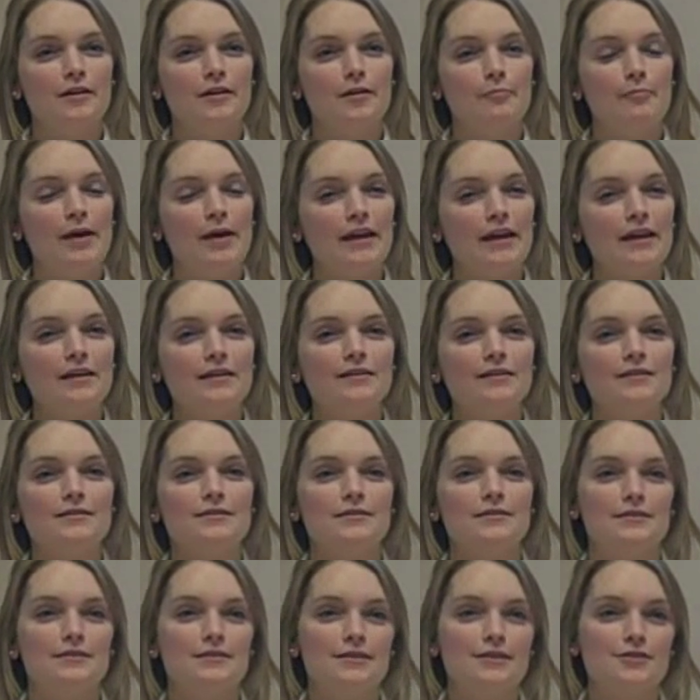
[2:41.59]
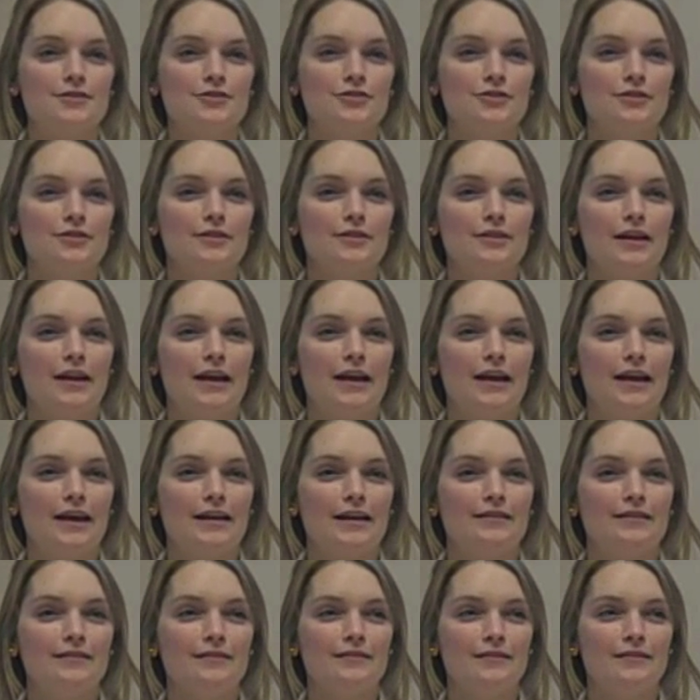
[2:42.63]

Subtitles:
making this decision and